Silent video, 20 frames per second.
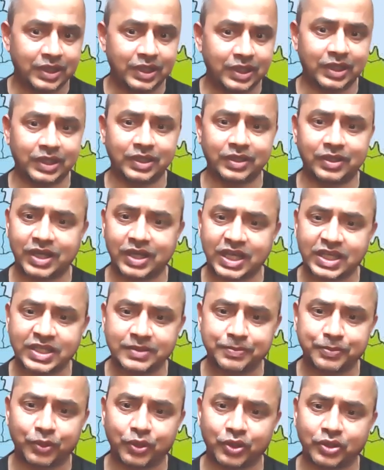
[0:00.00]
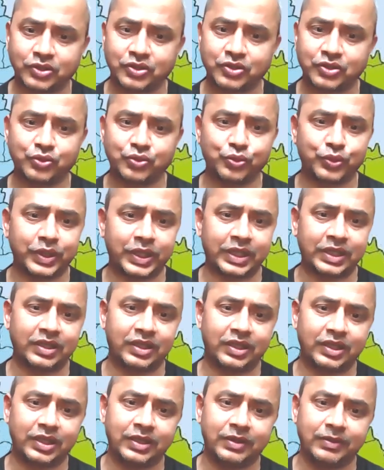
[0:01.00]
in response to
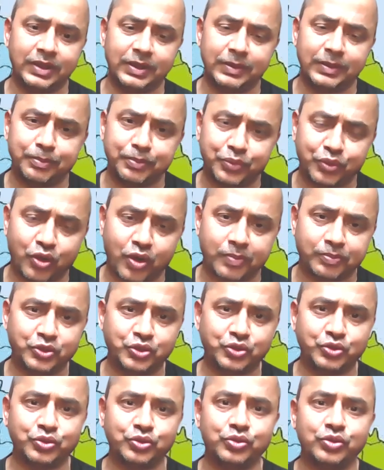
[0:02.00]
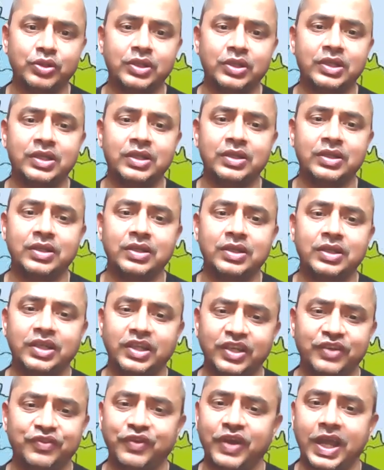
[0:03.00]
an impromptu
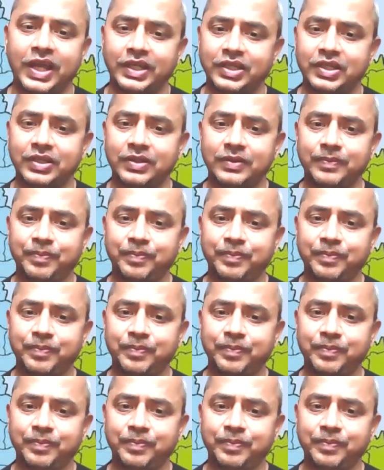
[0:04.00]
invite.